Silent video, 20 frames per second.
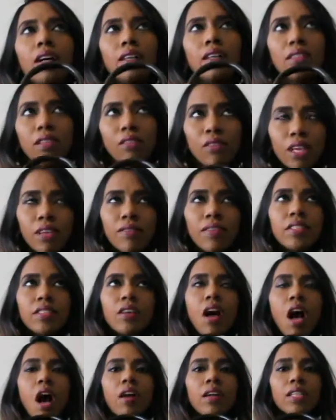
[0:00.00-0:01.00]
Louis
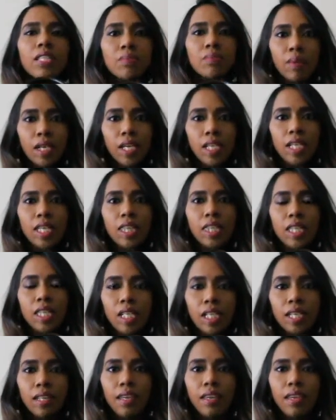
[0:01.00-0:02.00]
Vuitton Speedy
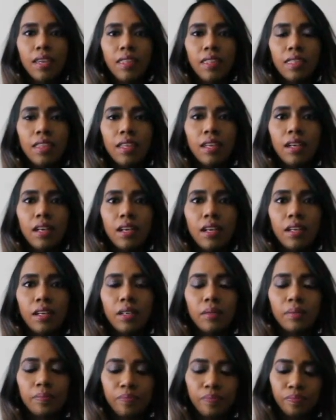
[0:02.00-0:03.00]
30 in the
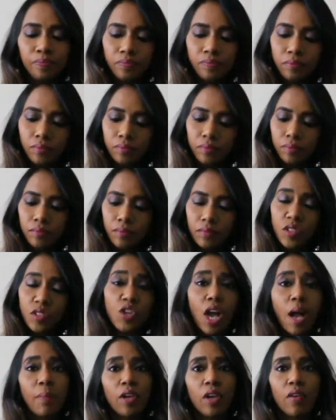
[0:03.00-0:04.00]

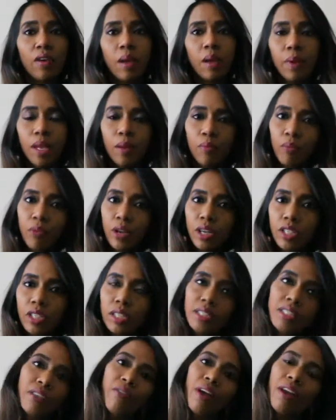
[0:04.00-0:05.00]
Jamir Ebene print.
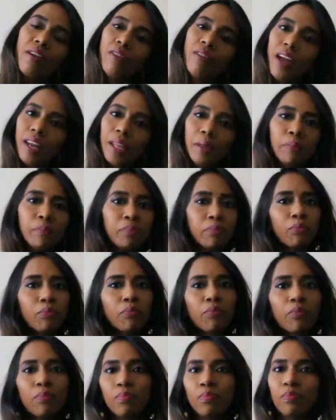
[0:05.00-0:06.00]
It's a very
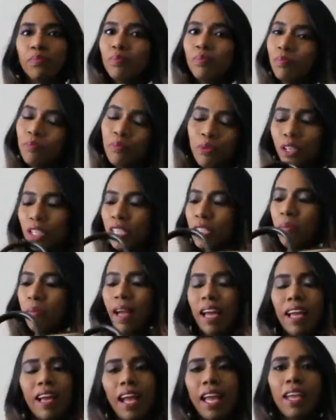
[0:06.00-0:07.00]
pretty
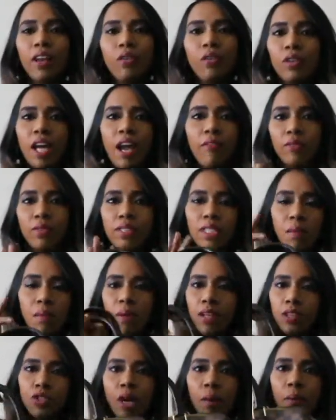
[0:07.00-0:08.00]
bag. I don't have to say
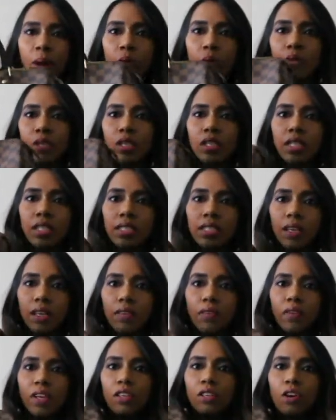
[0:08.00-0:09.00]
much about it. It's
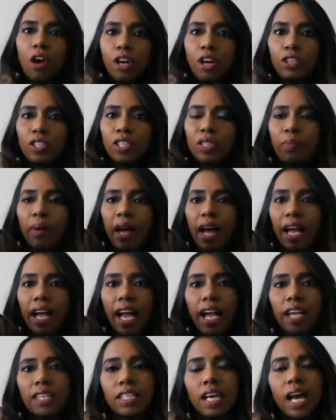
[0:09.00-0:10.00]
a very gorgeous bag,
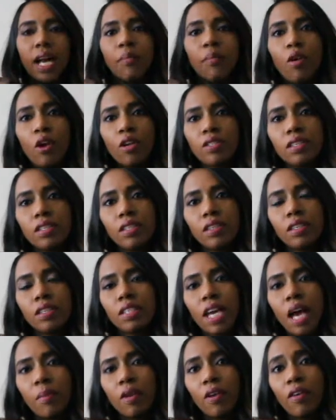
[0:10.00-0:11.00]
and I bought it in the
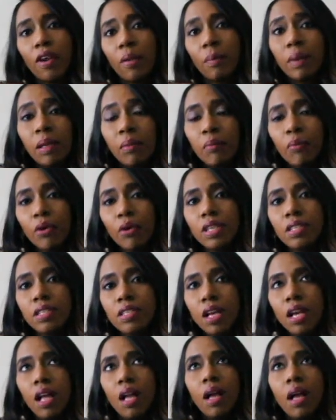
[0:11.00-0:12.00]
Jamir Ebene
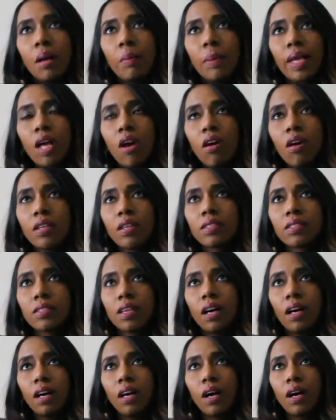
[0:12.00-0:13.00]
print because
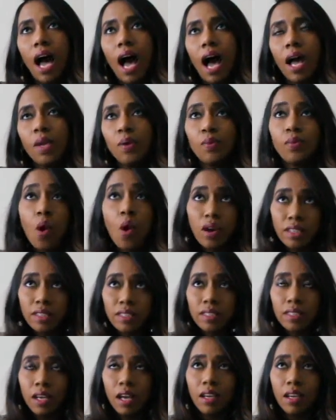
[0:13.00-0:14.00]
I
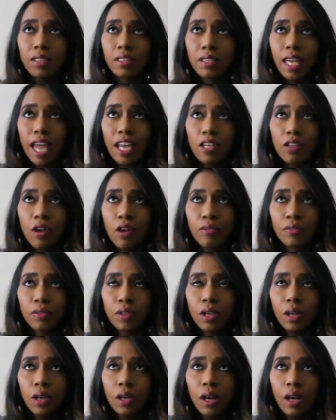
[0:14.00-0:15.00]
was scared of
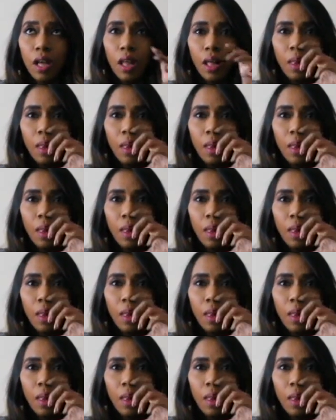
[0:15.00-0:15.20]
the